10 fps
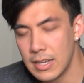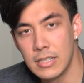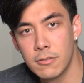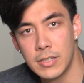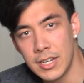
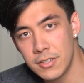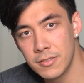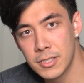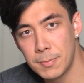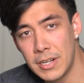Its
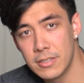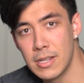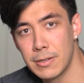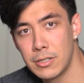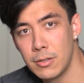rotational speed is
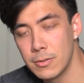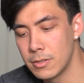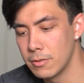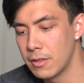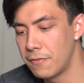lower too,
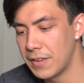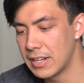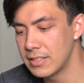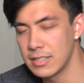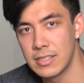so the
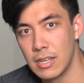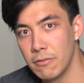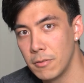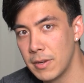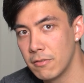fans
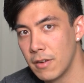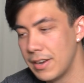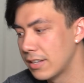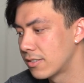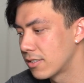itself will be
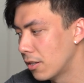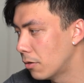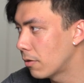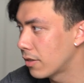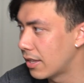running
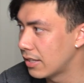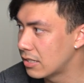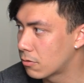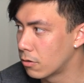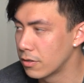slower than
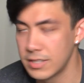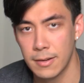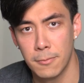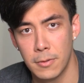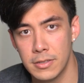these
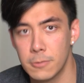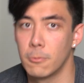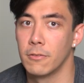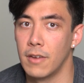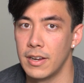Corsair ones
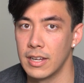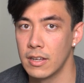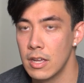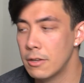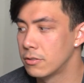were
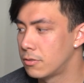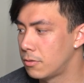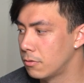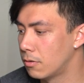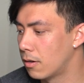running
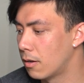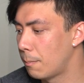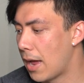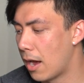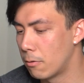to
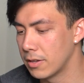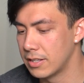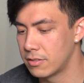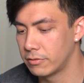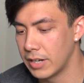power
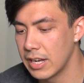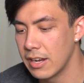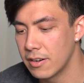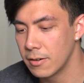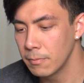this
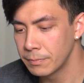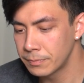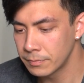radiator.